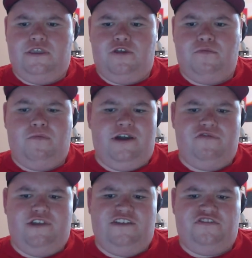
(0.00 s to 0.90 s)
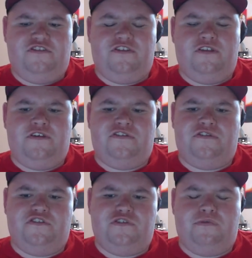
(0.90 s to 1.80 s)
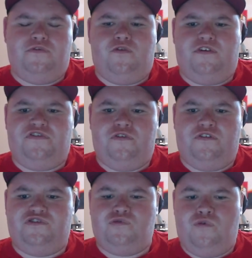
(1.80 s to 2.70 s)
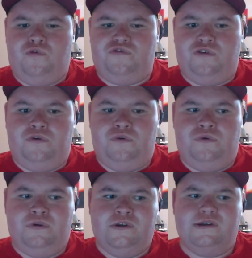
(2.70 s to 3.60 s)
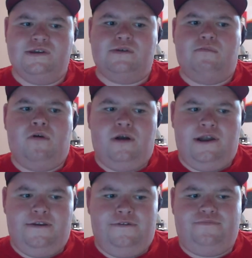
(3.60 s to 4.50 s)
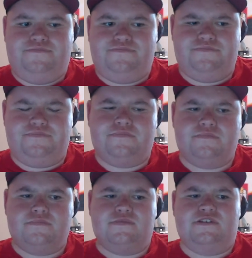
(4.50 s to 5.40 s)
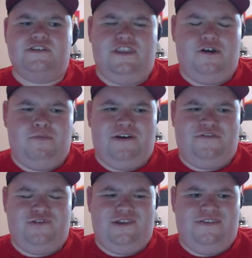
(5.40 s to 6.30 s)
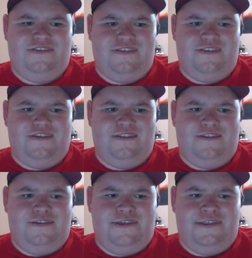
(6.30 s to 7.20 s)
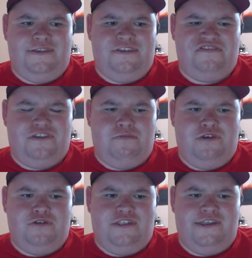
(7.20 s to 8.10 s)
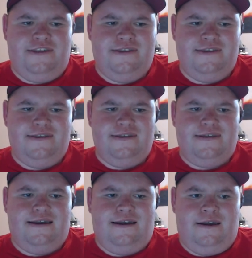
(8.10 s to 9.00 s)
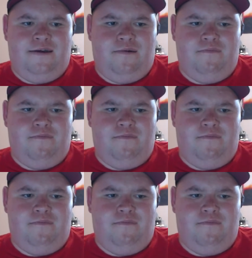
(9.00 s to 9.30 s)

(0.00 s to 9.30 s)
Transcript: My reaction to this, just before I sort of talk to my friends in this community, I